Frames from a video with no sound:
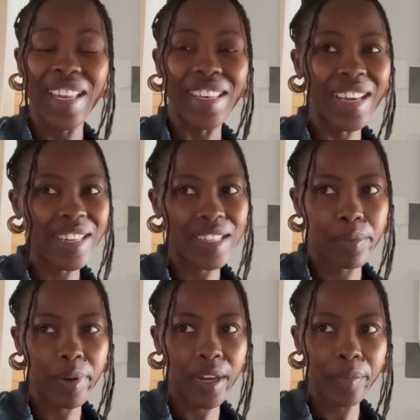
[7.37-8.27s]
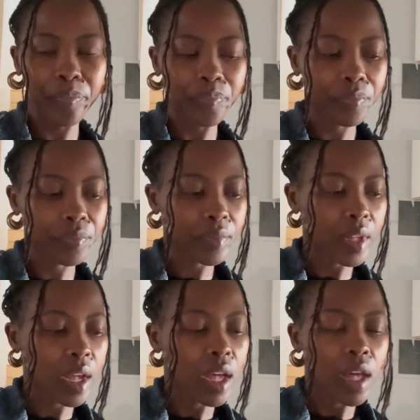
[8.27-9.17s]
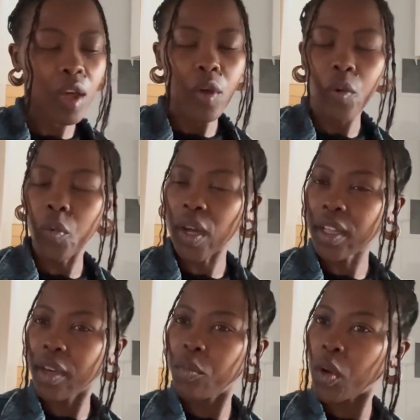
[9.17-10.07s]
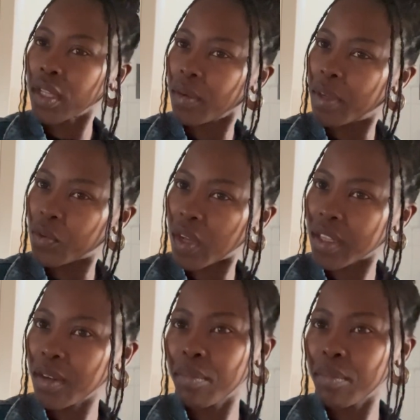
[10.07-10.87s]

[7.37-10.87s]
Nandipa. Welcome.